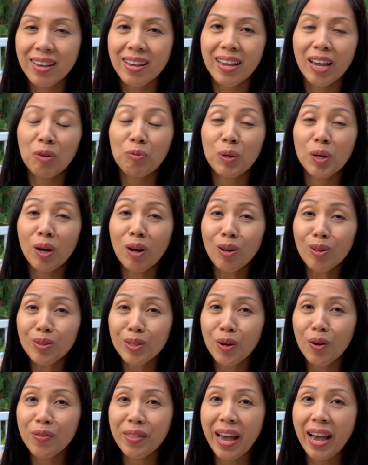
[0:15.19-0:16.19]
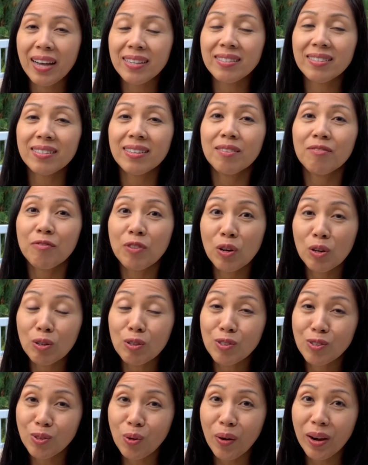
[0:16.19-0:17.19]
And we all know that fertile
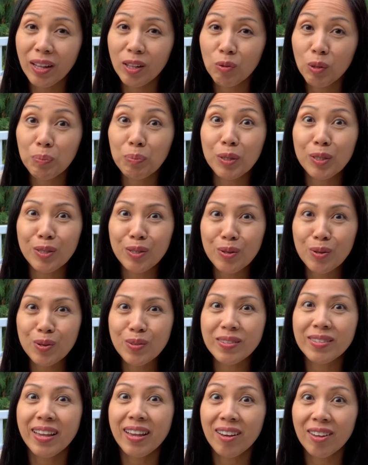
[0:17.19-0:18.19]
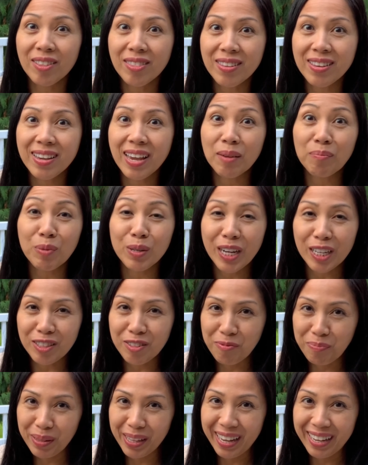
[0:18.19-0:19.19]
soil will produce healthy and productive
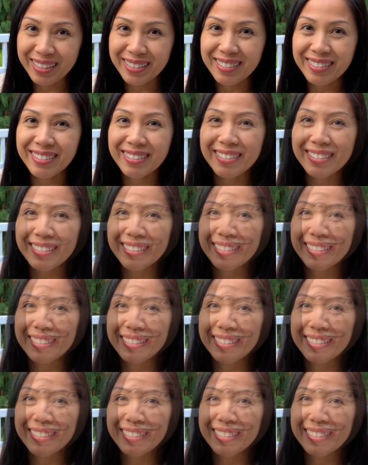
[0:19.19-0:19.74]
plants.